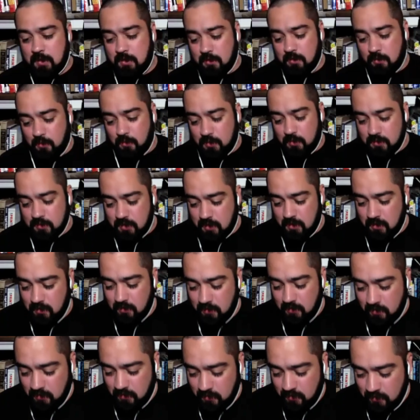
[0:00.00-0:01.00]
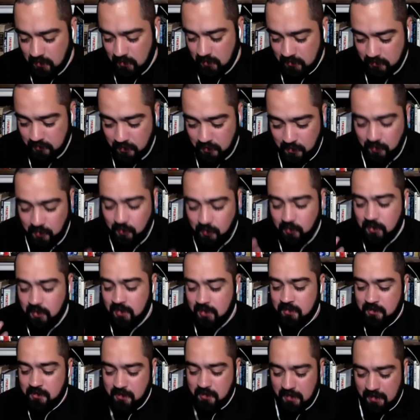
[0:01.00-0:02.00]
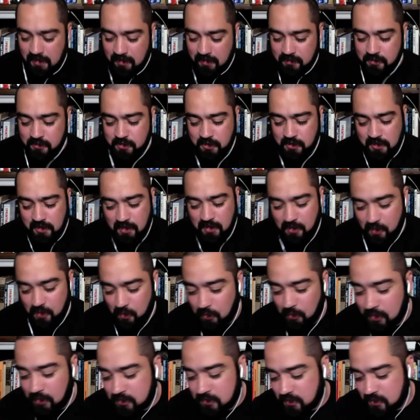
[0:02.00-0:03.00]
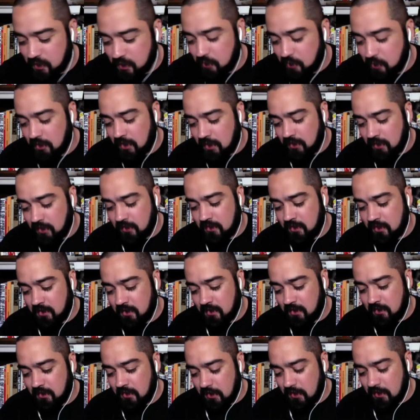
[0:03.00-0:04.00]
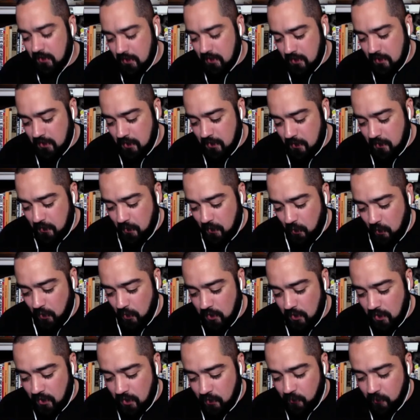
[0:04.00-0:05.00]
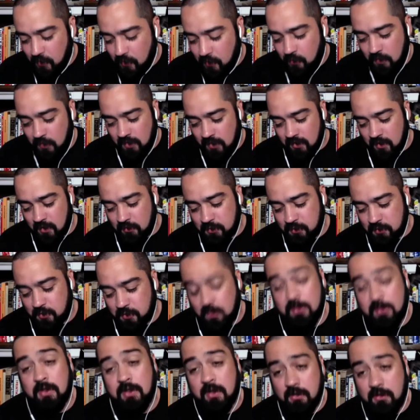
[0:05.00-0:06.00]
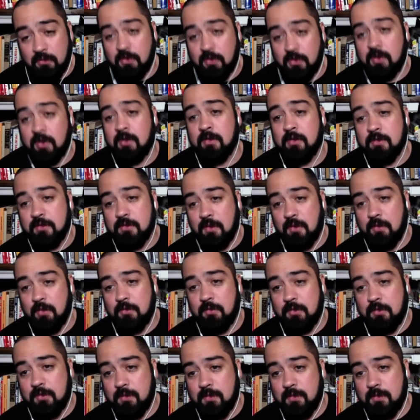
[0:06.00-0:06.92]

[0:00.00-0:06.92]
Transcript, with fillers: was it uh, Latino, Latinx, Chicano, Mexican American? Where are we when it comes to identifying ourselves?